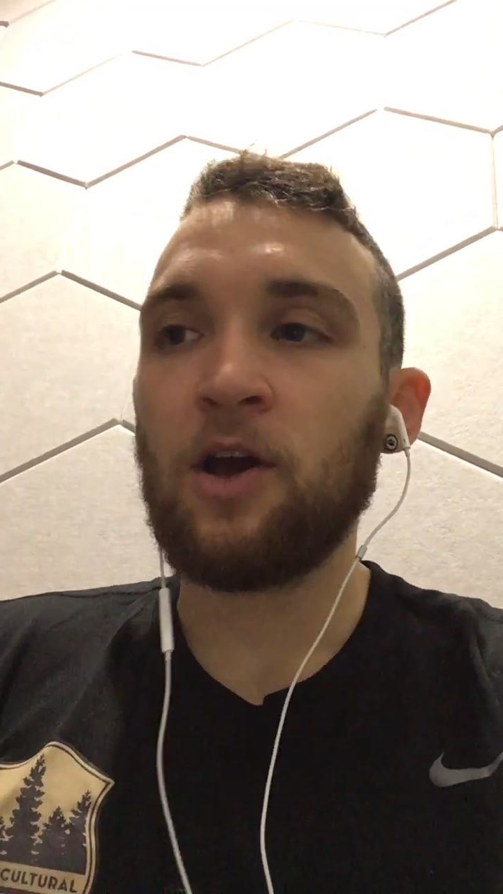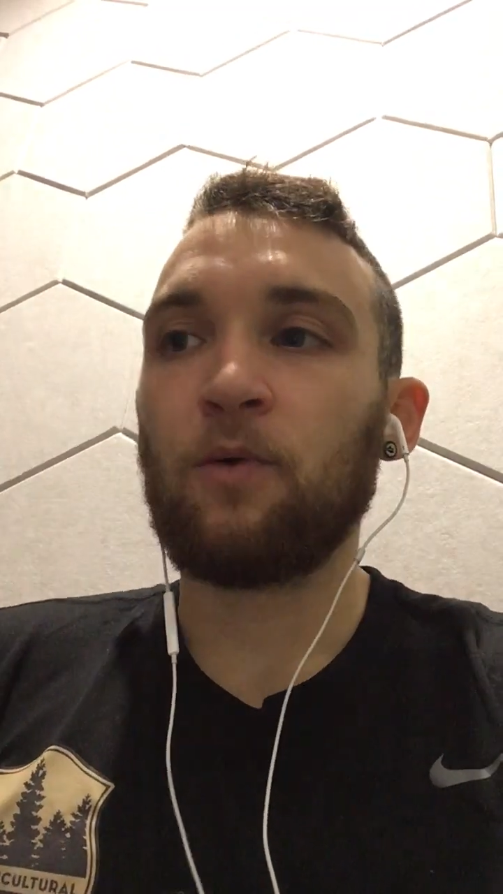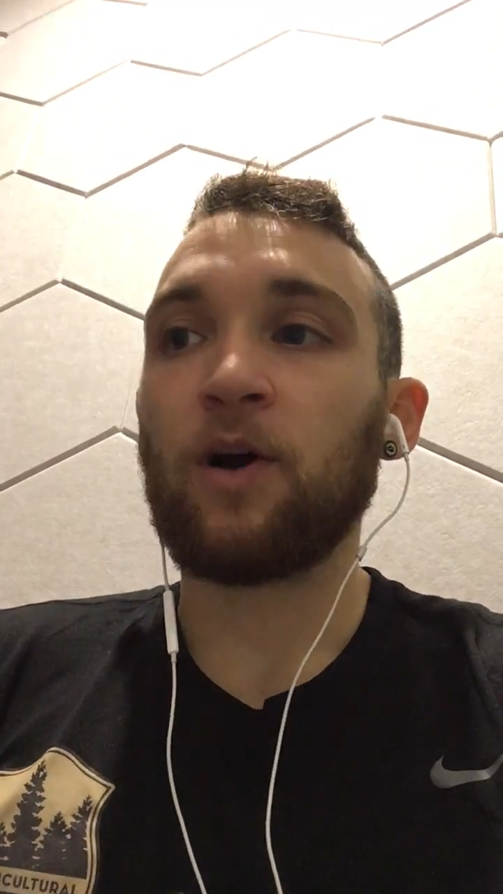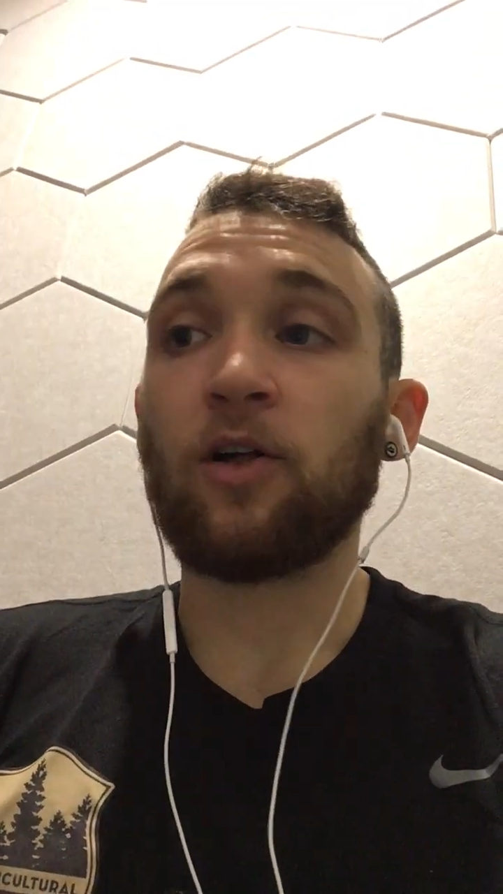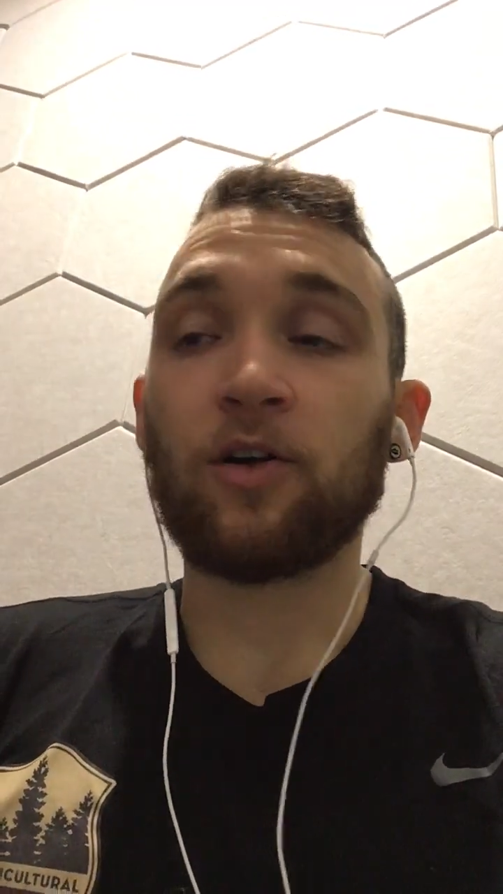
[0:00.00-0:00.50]

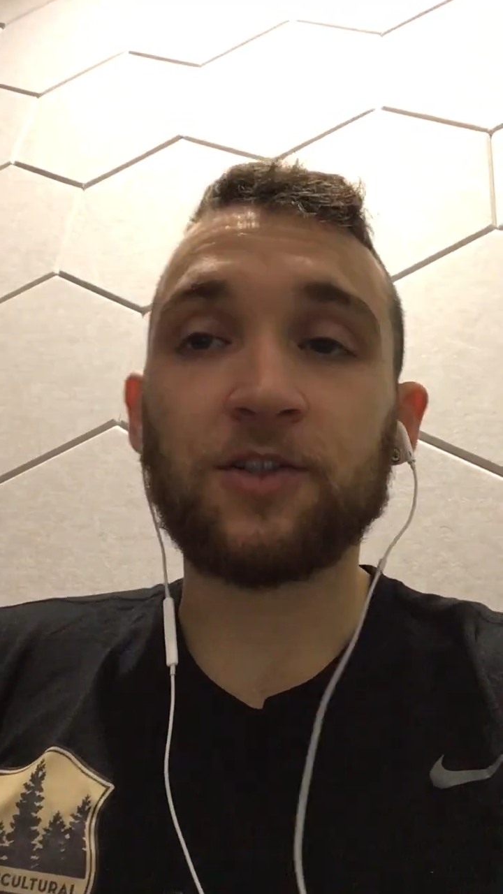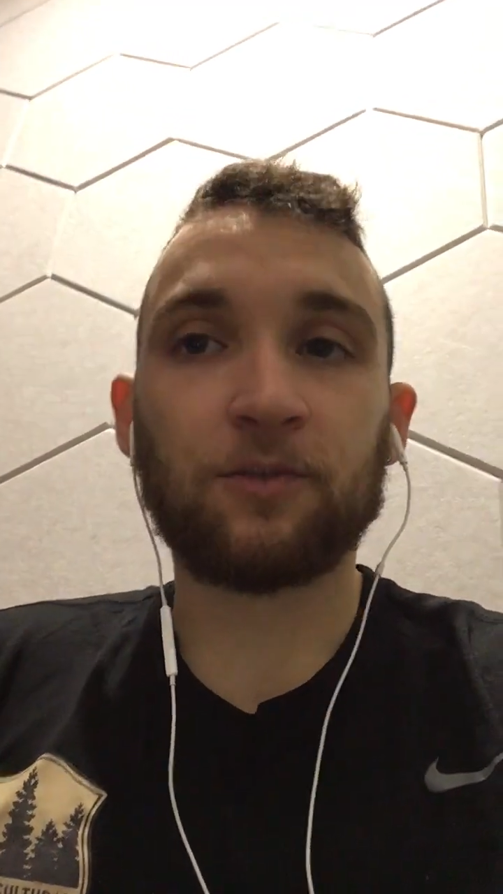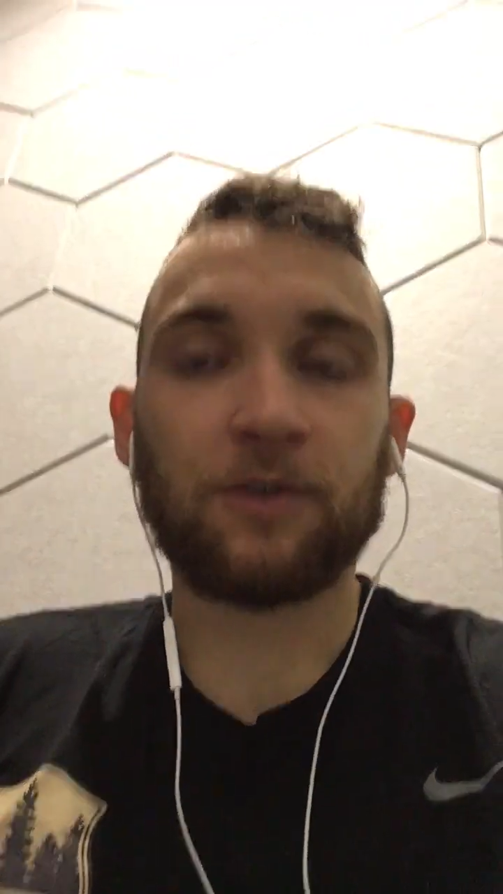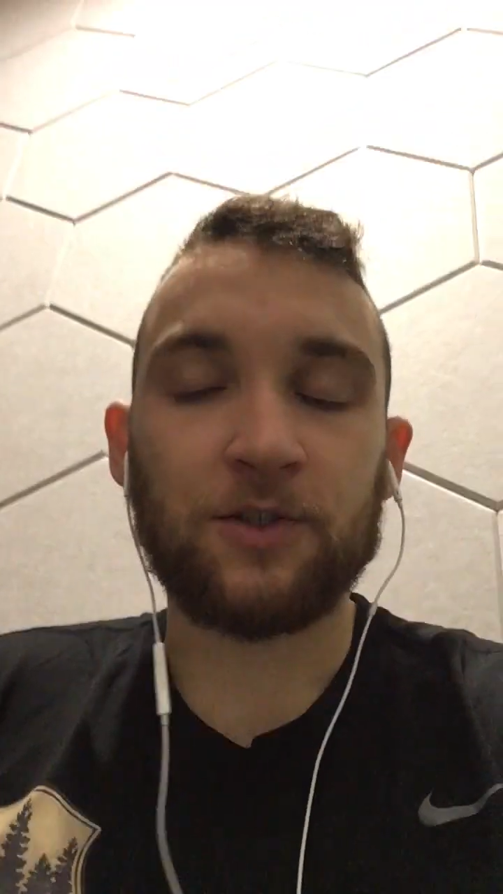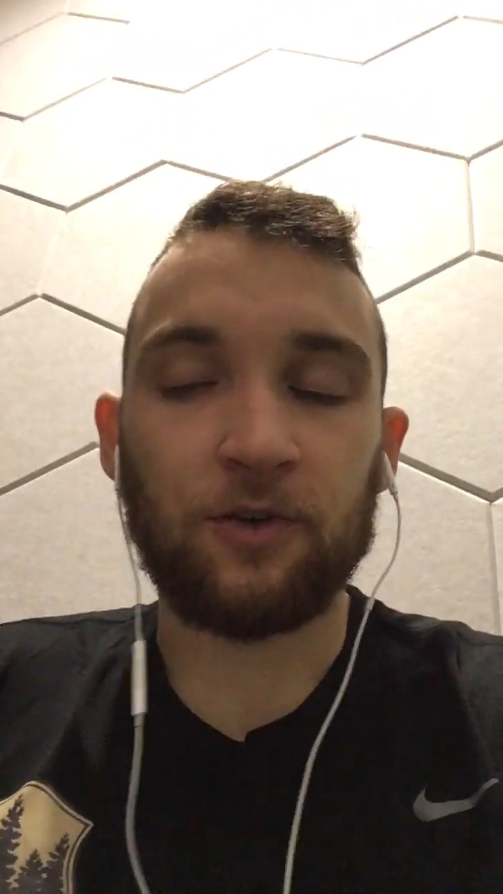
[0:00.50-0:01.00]
while also
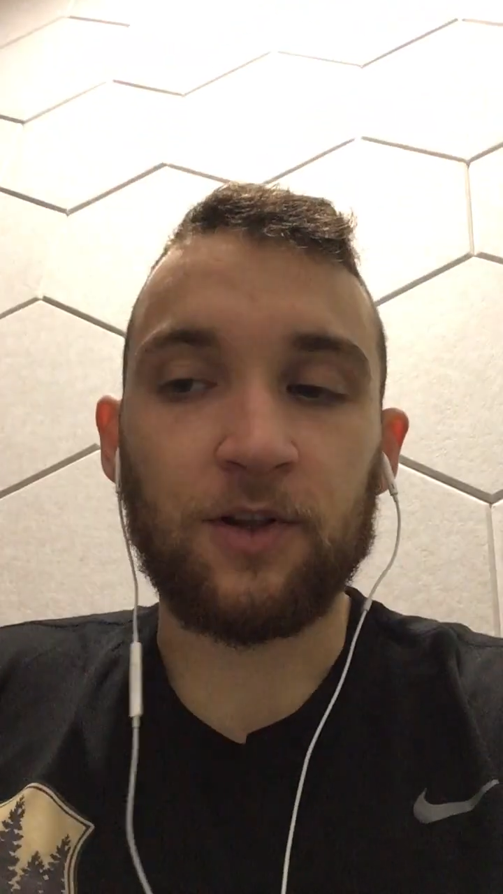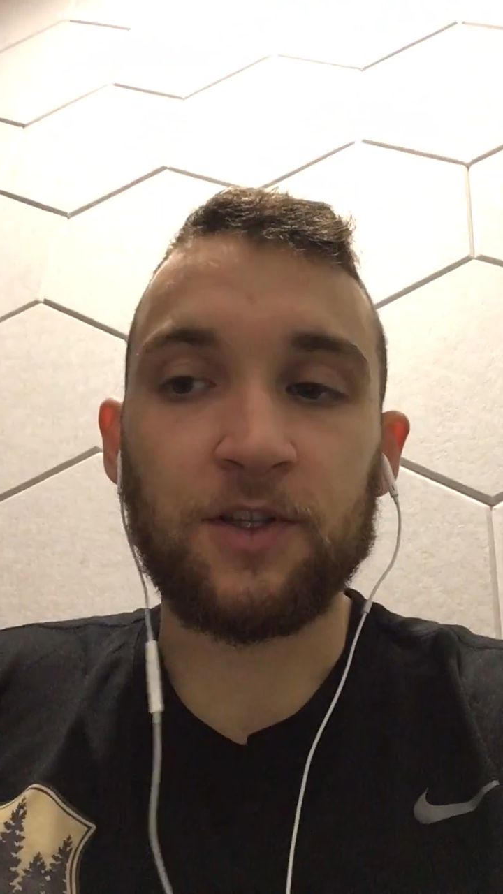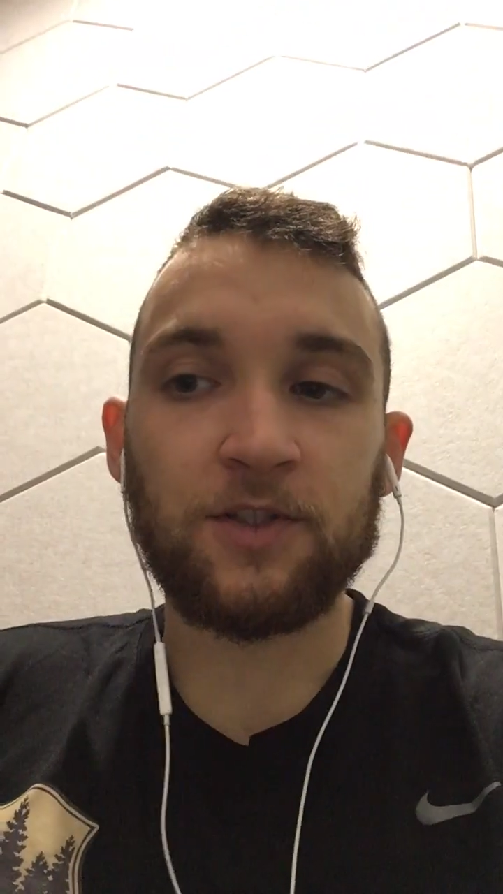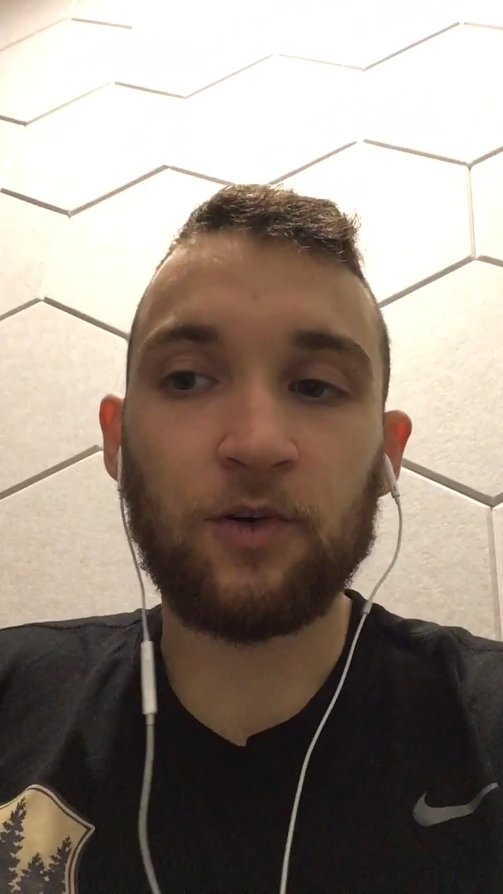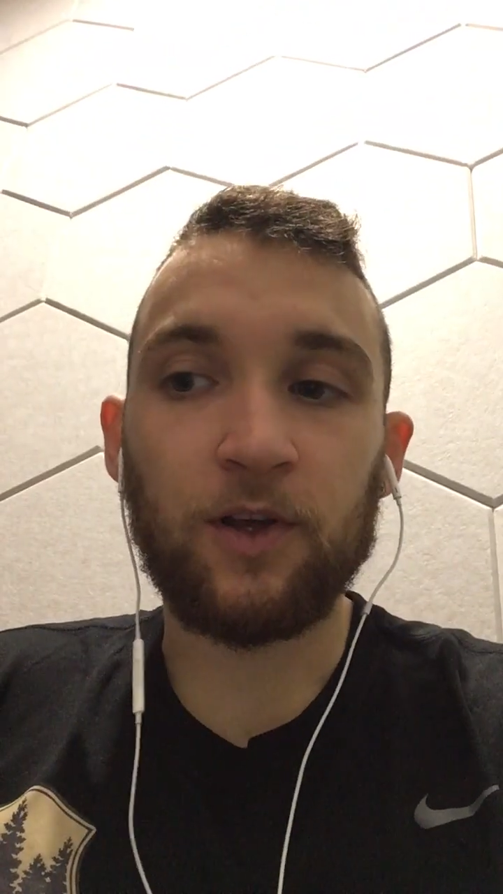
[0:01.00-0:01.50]
restoring
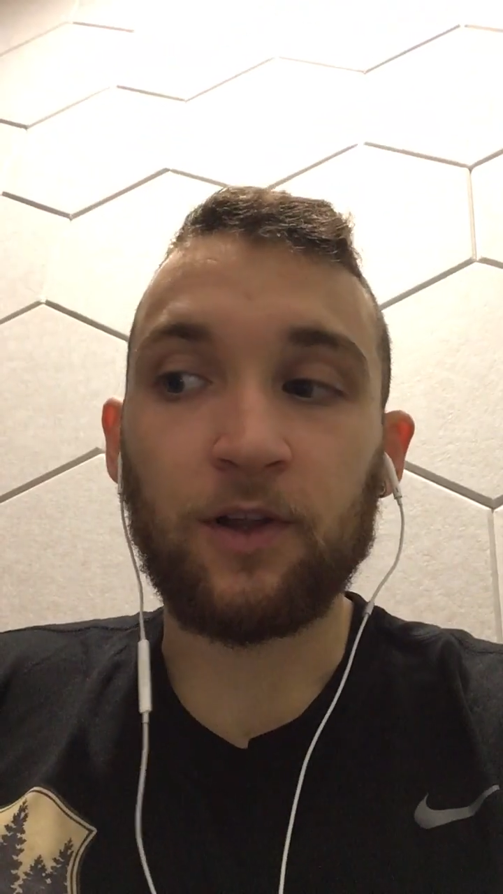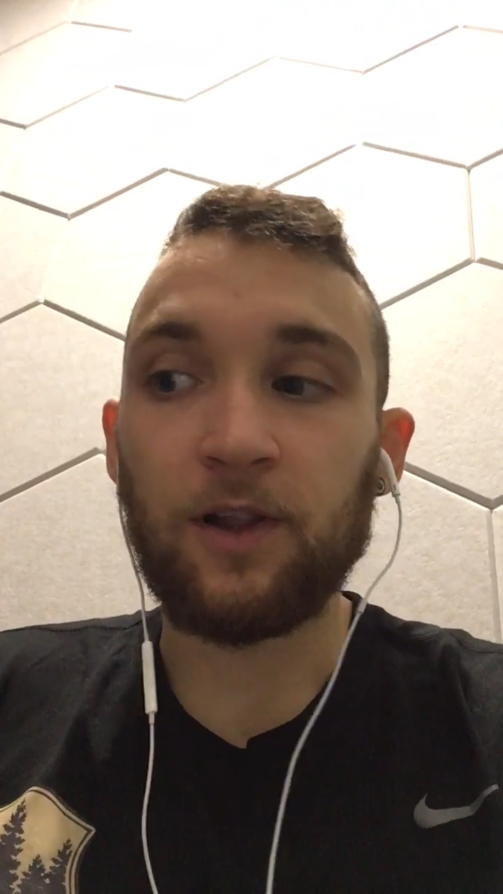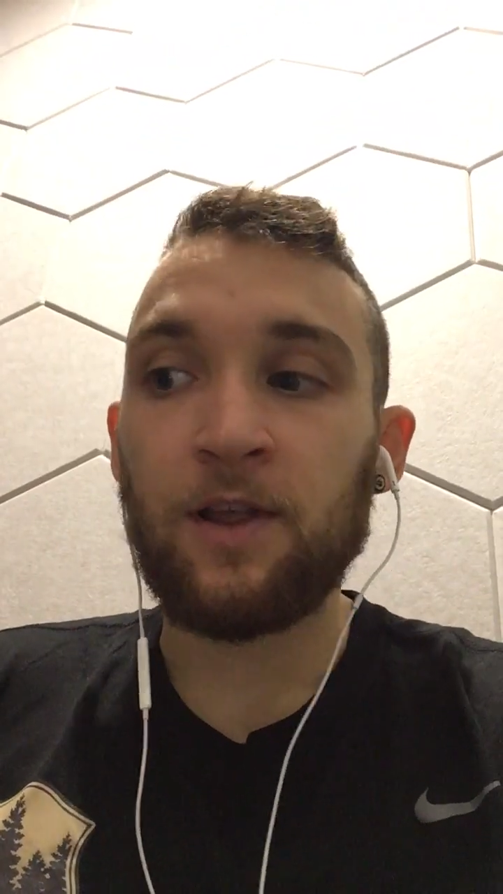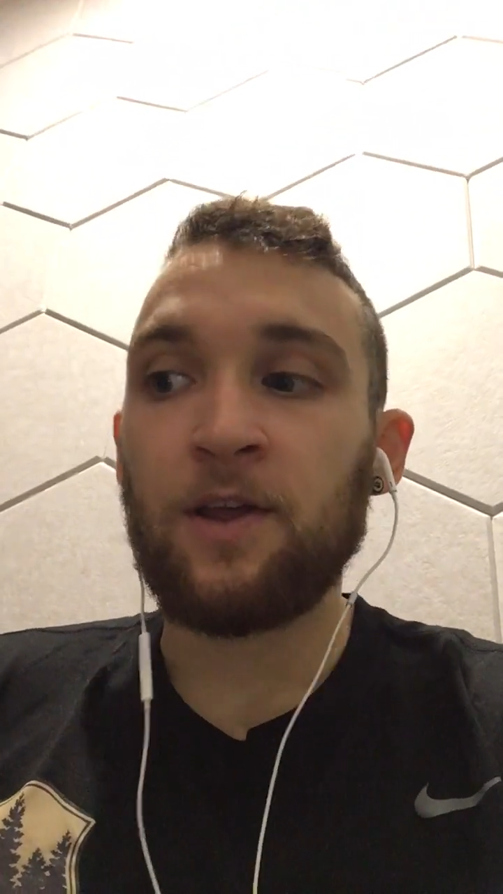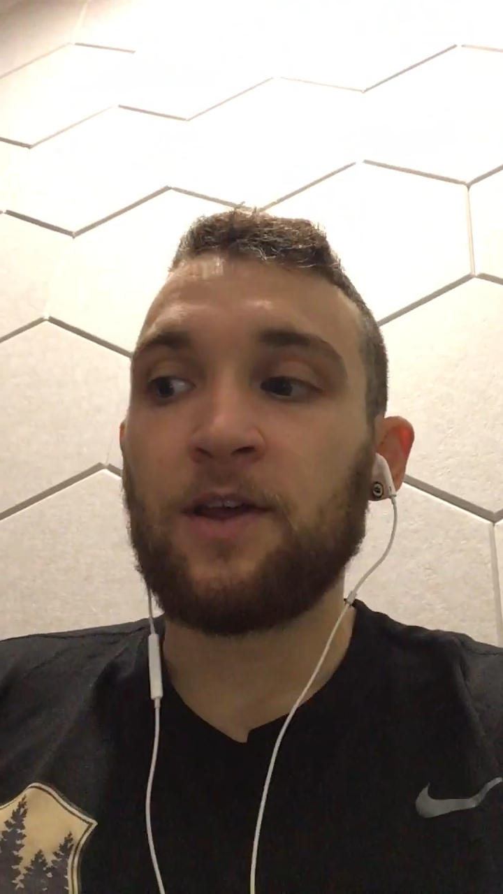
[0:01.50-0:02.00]

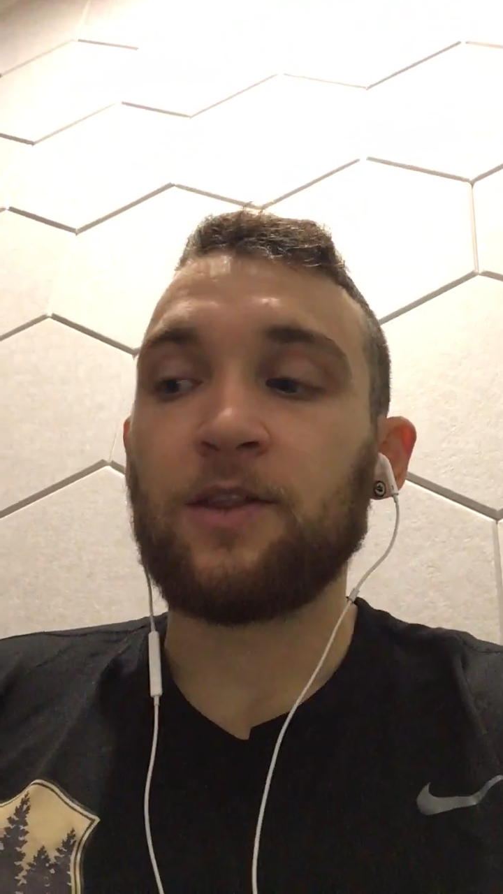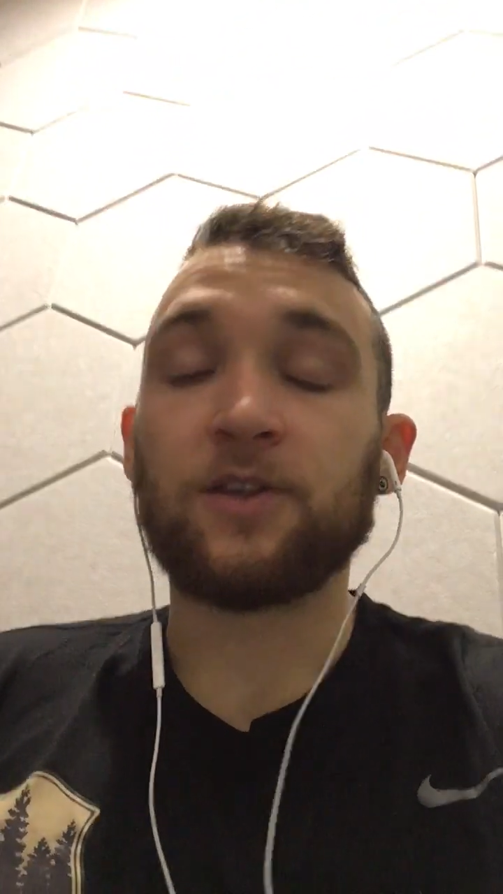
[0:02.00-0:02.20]
the